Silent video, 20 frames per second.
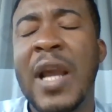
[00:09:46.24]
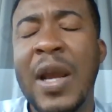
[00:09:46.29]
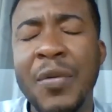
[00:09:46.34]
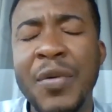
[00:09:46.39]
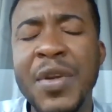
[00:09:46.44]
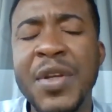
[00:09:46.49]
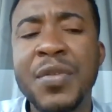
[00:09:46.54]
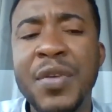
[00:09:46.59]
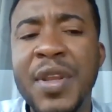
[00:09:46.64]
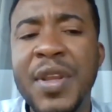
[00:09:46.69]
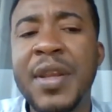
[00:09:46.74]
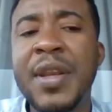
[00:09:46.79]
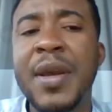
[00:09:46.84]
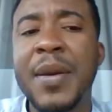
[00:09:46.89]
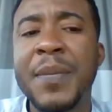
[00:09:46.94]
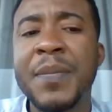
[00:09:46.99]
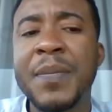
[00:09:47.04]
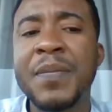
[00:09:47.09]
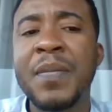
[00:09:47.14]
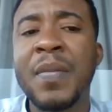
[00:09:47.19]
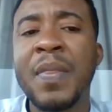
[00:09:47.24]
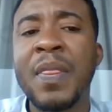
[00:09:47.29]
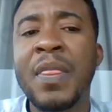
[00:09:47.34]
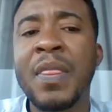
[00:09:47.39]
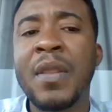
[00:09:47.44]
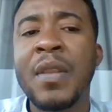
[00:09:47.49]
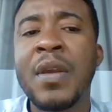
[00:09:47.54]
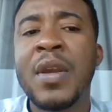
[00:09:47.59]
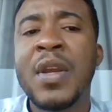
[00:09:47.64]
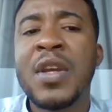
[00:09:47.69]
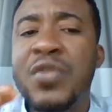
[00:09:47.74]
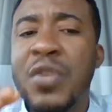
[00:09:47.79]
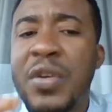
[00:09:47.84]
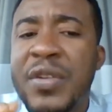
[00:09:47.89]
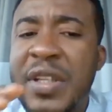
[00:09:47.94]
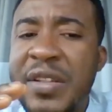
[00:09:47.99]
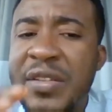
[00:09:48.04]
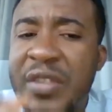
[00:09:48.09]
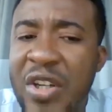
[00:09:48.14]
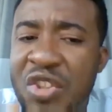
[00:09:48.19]
Are we together?
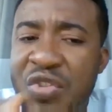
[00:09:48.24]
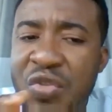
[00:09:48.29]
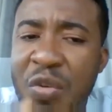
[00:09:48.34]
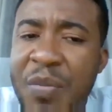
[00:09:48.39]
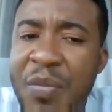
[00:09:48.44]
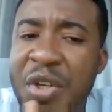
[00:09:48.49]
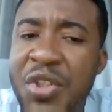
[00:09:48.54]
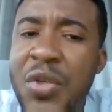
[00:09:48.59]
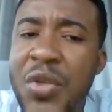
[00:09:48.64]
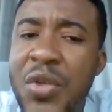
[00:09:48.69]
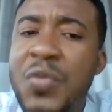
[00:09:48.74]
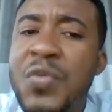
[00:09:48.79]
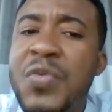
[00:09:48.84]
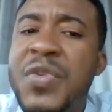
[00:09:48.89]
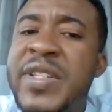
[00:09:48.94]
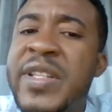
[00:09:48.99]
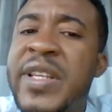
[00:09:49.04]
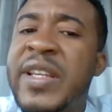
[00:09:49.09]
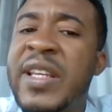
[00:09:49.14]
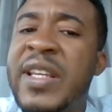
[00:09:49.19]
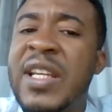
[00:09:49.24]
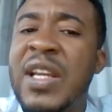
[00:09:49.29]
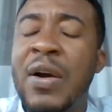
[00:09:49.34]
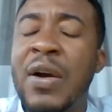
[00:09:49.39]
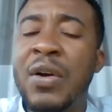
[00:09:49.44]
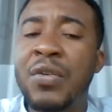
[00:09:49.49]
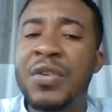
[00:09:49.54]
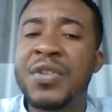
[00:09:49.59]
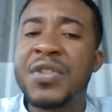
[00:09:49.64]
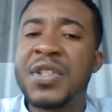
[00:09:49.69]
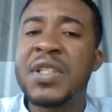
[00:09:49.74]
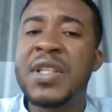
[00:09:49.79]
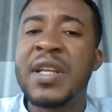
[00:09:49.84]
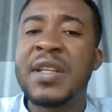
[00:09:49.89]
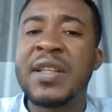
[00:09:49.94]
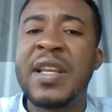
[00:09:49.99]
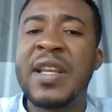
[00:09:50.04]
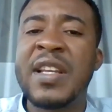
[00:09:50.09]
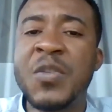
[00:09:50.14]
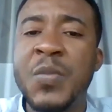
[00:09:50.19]
So the transformation we seek in our
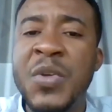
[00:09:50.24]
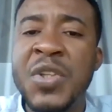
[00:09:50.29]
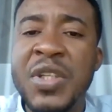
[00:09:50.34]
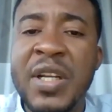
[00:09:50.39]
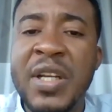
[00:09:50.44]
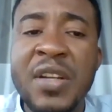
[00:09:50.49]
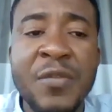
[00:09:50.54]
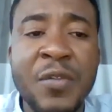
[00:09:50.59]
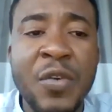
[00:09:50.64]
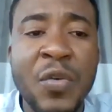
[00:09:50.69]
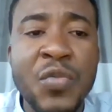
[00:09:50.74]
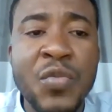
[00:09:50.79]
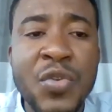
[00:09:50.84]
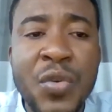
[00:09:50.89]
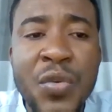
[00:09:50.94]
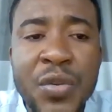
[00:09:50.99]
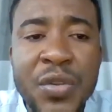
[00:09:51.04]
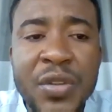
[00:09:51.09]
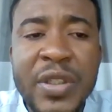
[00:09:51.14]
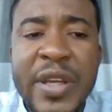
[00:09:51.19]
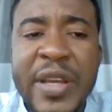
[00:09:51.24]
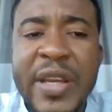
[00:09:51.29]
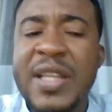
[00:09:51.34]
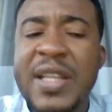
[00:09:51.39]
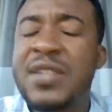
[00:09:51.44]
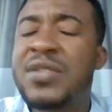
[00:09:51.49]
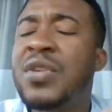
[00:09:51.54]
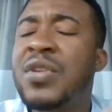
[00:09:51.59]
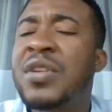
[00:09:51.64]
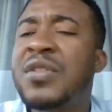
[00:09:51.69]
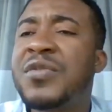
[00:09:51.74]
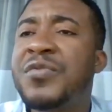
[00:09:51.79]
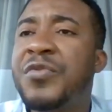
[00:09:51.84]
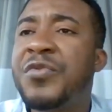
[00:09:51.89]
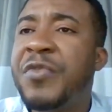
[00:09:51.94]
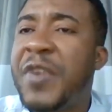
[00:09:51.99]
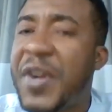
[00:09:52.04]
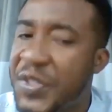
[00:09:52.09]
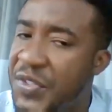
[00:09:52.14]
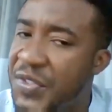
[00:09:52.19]
continent, especially from youth, is not
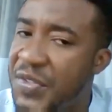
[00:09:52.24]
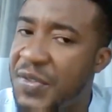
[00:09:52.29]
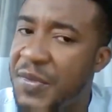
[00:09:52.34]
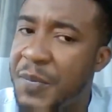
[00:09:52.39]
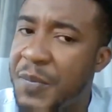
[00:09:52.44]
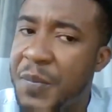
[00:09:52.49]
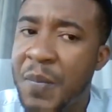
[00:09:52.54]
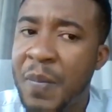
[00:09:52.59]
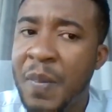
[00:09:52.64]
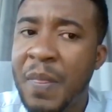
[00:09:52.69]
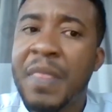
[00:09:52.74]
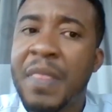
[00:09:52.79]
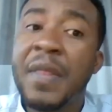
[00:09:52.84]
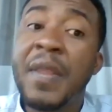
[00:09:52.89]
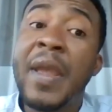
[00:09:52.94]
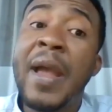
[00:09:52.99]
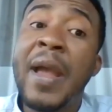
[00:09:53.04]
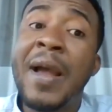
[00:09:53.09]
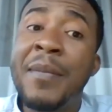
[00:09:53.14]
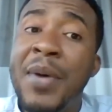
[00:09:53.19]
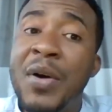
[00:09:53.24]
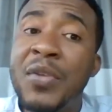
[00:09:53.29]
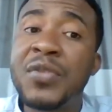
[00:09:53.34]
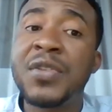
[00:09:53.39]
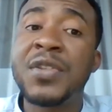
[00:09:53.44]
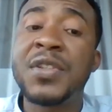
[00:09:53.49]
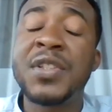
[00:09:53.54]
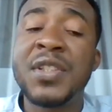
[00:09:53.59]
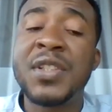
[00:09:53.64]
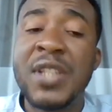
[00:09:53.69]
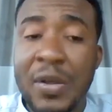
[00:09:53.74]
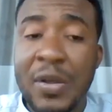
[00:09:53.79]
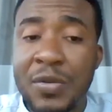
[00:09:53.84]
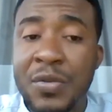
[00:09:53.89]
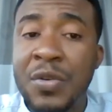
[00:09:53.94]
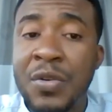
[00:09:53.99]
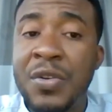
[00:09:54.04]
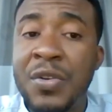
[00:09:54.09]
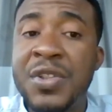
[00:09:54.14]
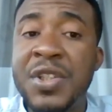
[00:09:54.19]
first about
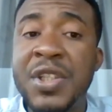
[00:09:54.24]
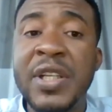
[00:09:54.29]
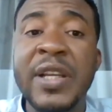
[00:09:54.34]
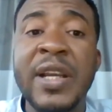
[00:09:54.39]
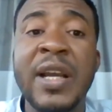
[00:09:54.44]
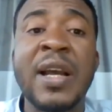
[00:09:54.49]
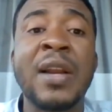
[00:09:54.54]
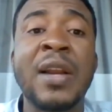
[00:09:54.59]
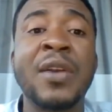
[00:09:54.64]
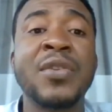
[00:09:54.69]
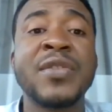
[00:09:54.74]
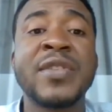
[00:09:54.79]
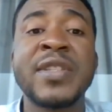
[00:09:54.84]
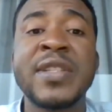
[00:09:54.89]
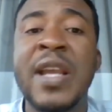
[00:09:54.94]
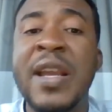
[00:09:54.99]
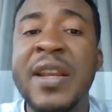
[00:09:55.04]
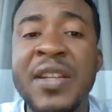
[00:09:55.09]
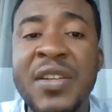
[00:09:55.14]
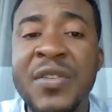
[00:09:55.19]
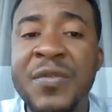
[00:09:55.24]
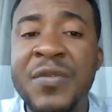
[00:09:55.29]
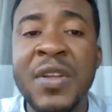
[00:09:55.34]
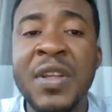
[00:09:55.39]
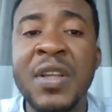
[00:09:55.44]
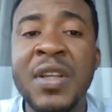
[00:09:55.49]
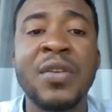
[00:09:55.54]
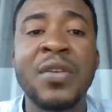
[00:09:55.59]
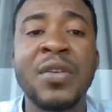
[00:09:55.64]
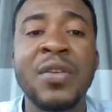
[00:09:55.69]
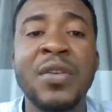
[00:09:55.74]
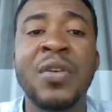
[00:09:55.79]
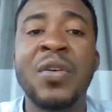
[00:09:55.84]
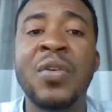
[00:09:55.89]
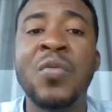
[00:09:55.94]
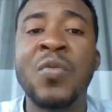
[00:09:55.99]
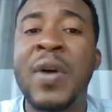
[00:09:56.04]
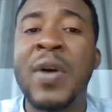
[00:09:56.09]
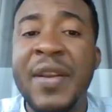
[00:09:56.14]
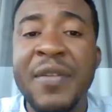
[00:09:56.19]
technological or scientific or
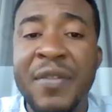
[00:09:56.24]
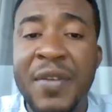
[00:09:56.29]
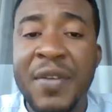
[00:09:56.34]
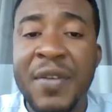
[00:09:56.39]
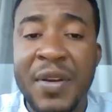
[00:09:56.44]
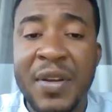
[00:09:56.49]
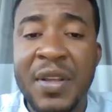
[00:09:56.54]
whatever.